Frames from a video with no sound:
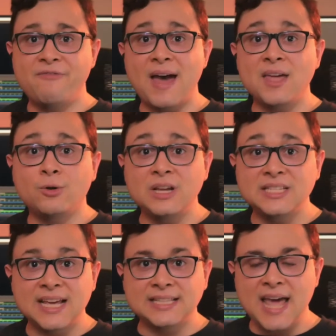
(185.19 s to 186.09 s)
I increase
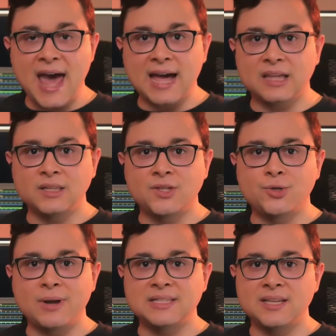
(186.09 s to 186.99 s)
the attack, the
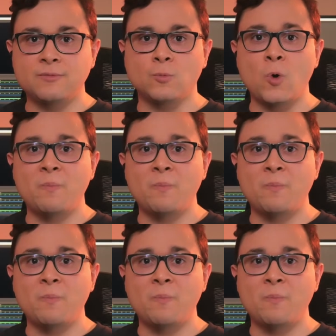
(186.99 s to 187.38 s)
transient will